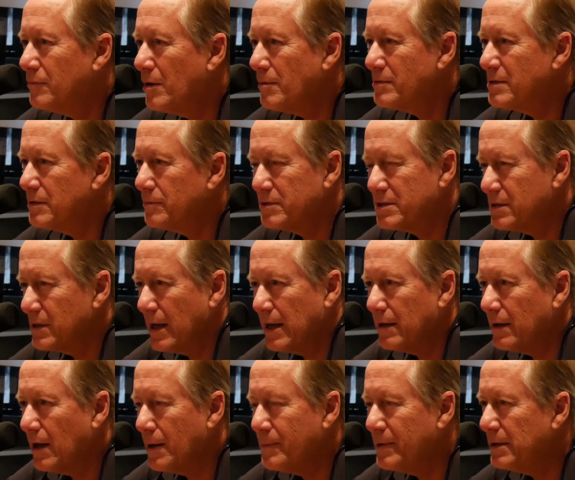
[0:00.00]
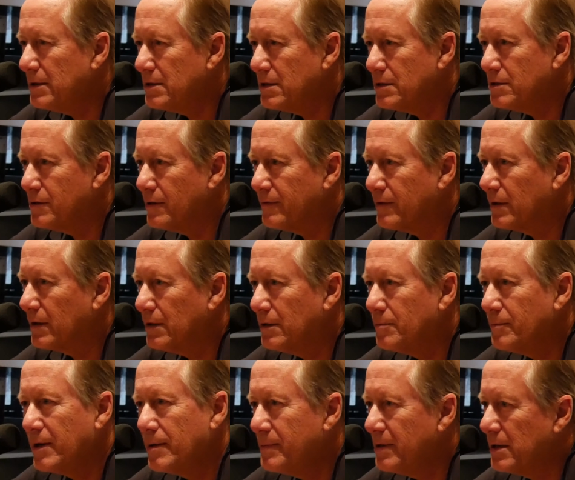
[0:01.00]
what was, was that? I mean, did you ever go,
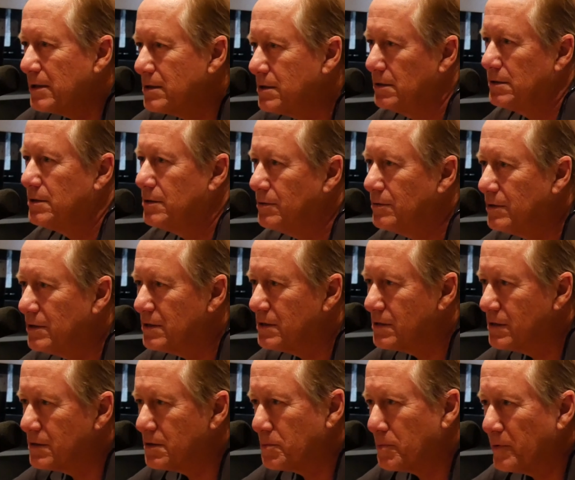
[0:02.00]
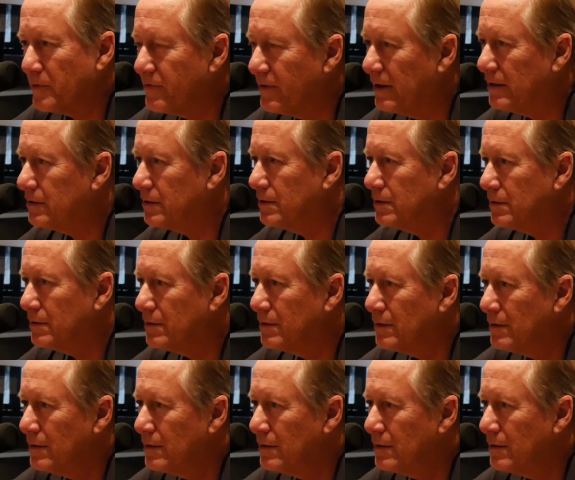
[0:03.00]
maybe I should do this as a profession?